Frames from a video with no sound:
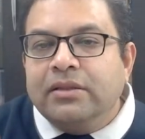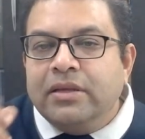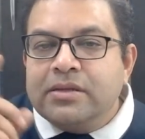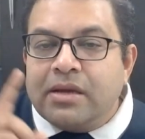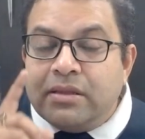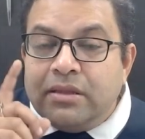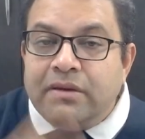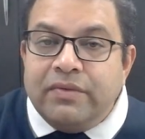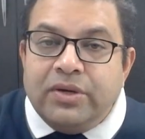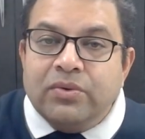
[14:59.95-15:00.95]
There is
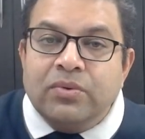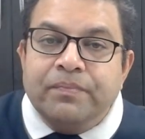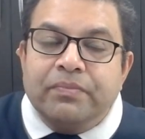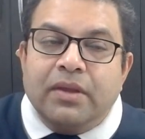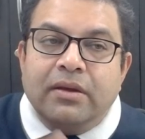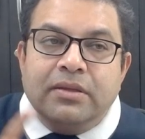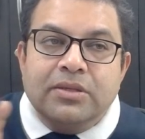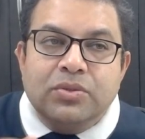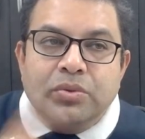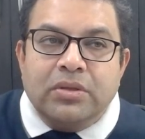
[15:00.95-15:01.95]
another video,
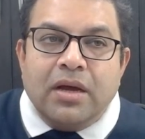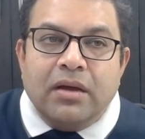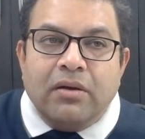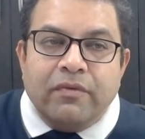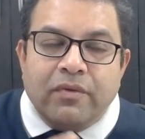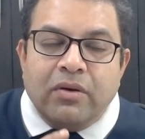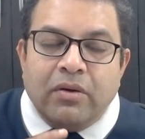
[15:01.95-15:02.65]
another sutta of